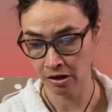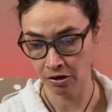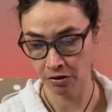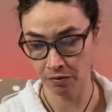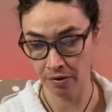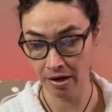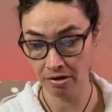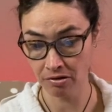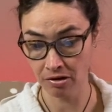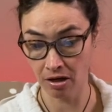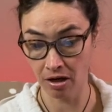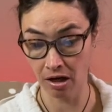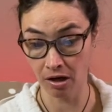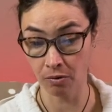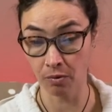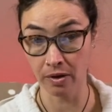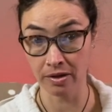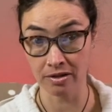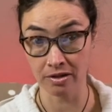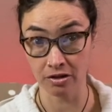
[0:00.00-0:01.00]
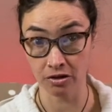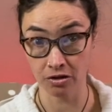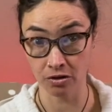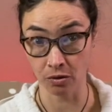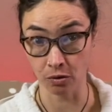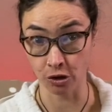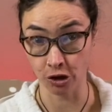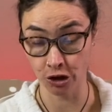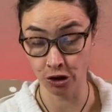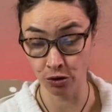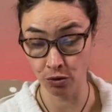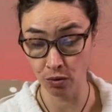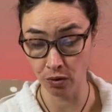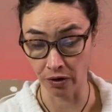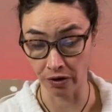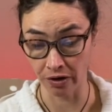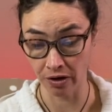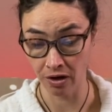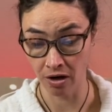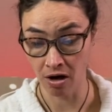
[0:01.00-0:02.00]
Groundhog wasn't so
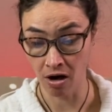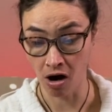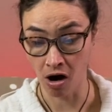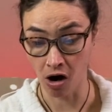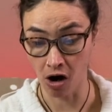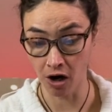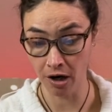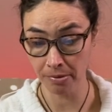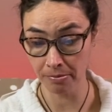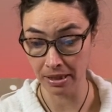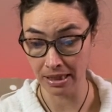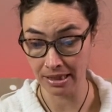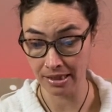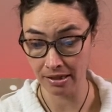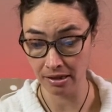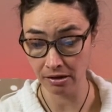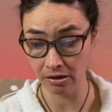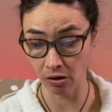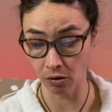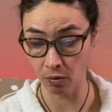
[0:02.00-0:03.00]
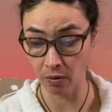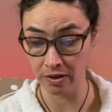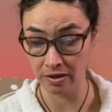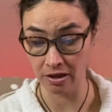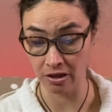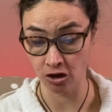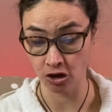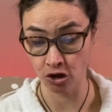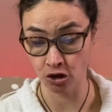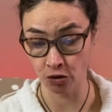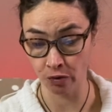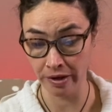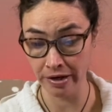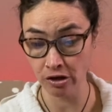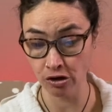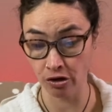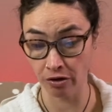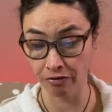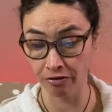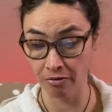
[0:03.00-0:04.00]
sure. Armadillo was a
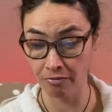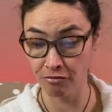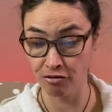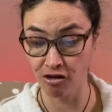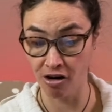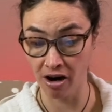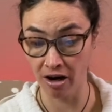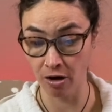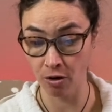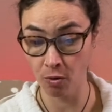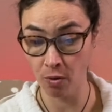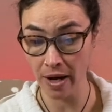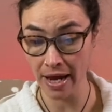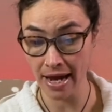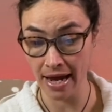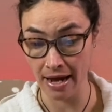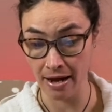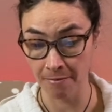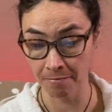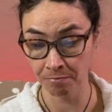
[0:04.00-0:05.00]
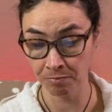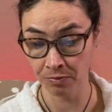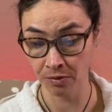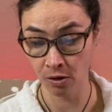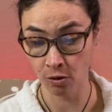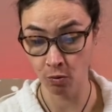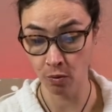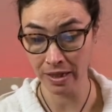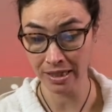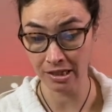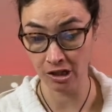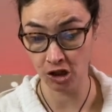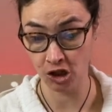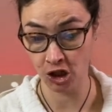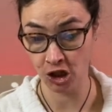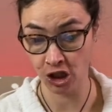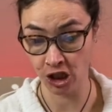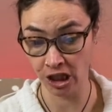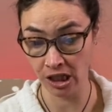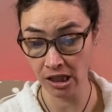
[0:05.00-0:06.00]
stranger from far away. What did
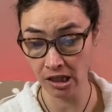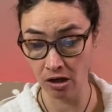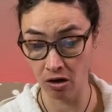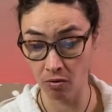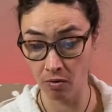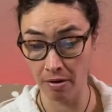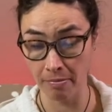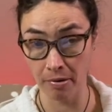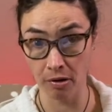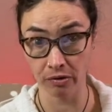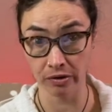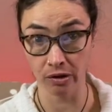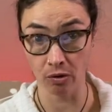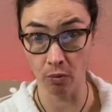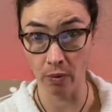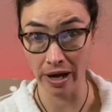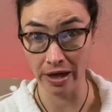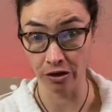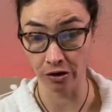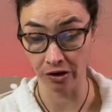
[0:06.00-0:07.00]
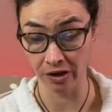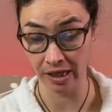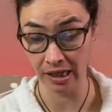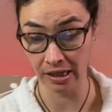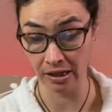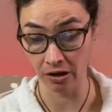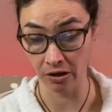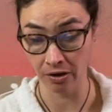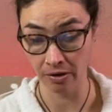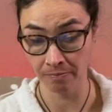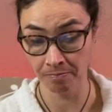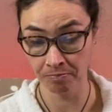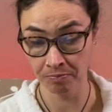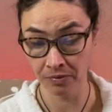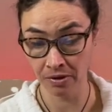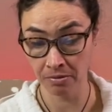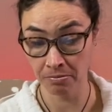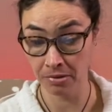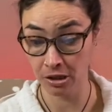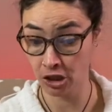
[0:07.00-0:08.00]
she know about the weather here?
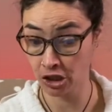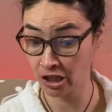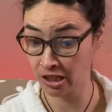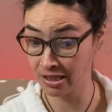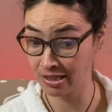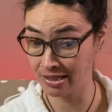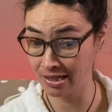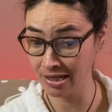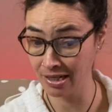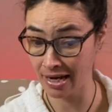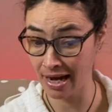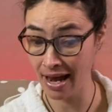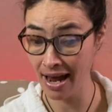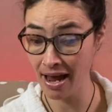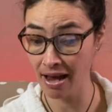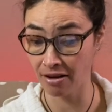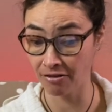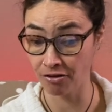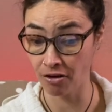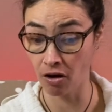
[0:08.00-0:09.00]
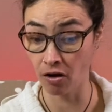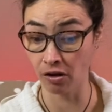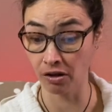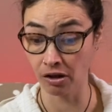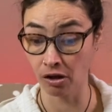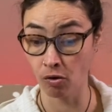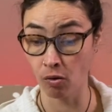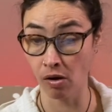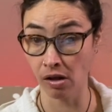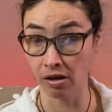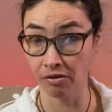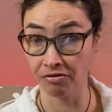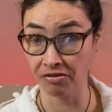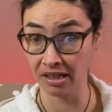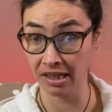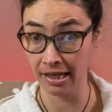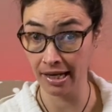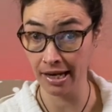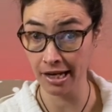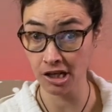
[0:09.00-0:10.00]
But she did have all the
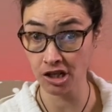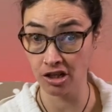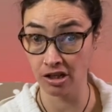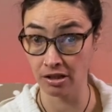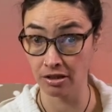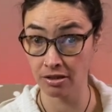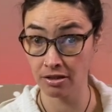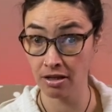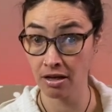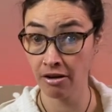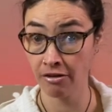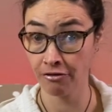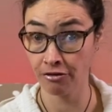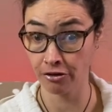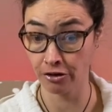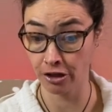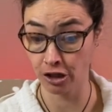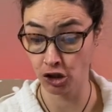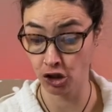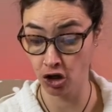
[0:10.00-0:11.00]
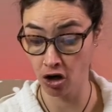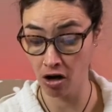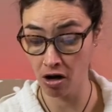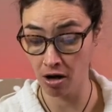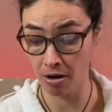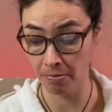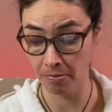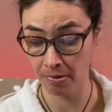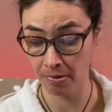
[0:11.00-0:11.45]
qualifications for the job.